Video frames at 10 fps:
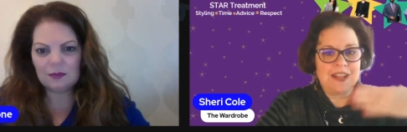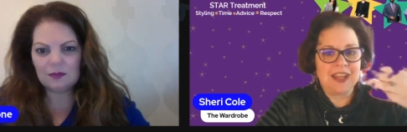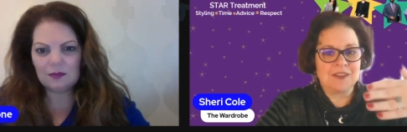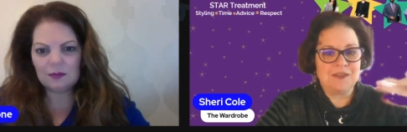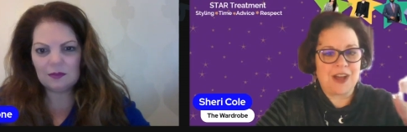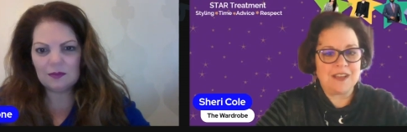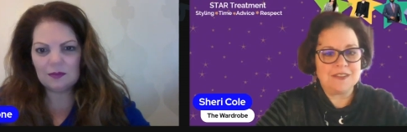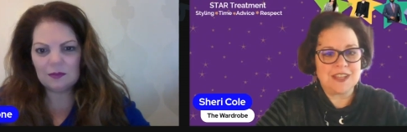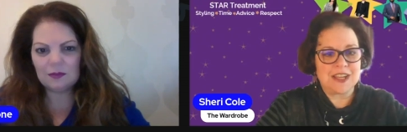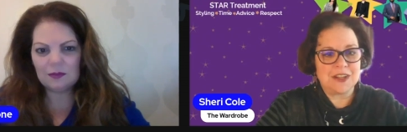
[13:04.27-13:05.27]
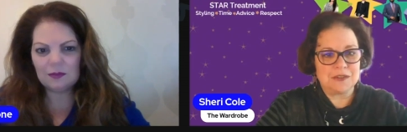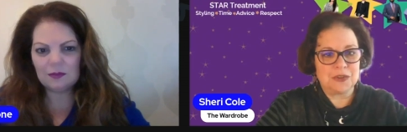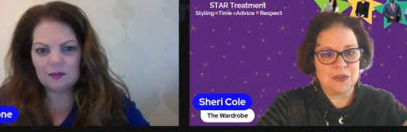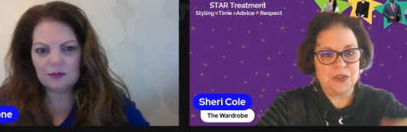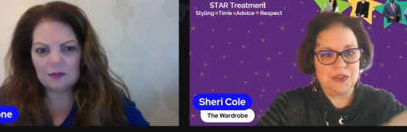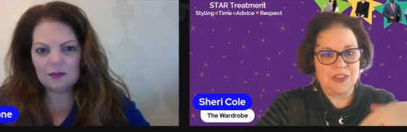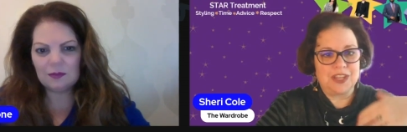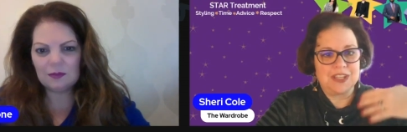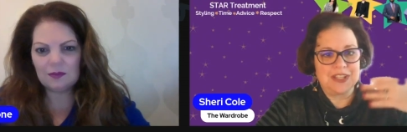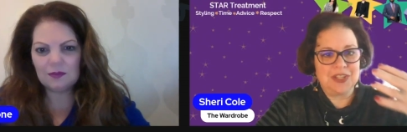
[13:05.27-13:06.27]
Speaker 1: like five second rule
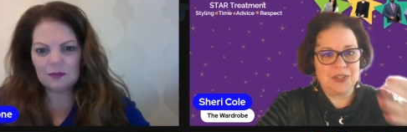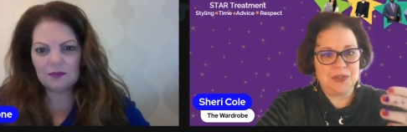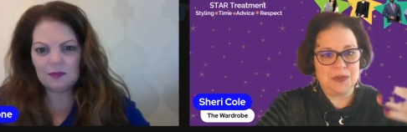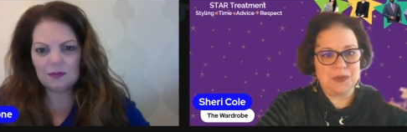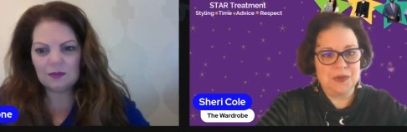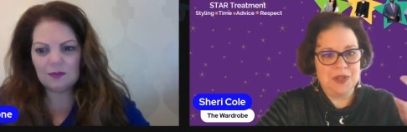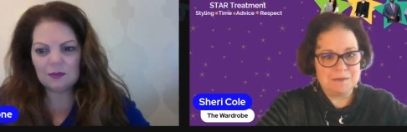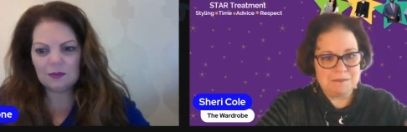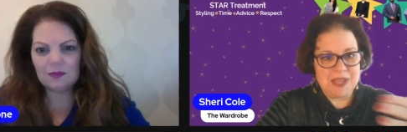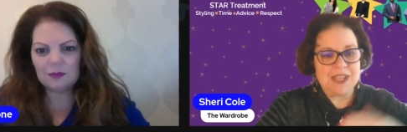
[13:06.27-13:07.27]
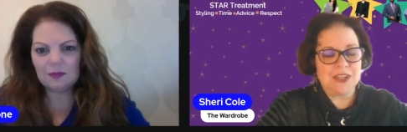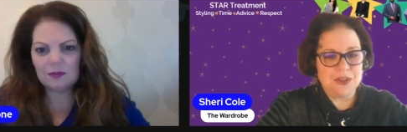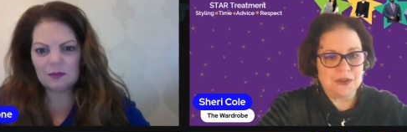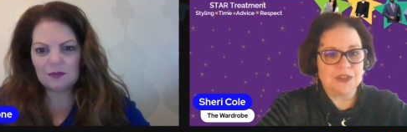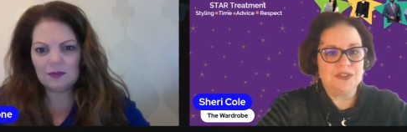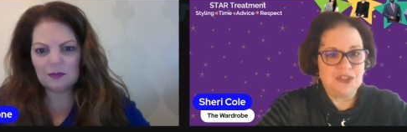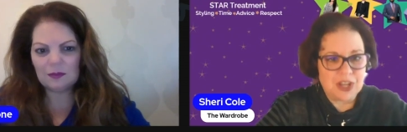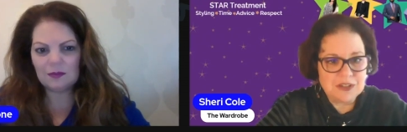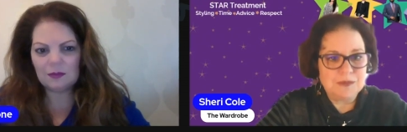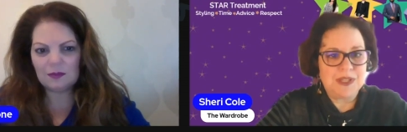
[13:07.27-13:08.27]
that you make your
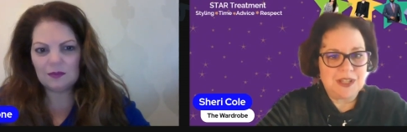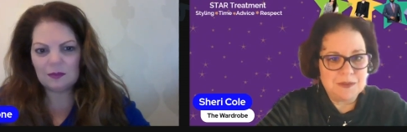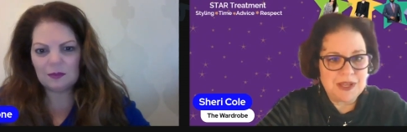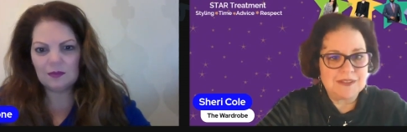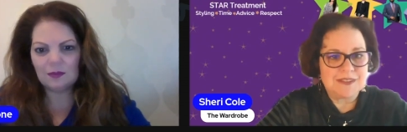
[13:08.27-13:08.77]
judgment about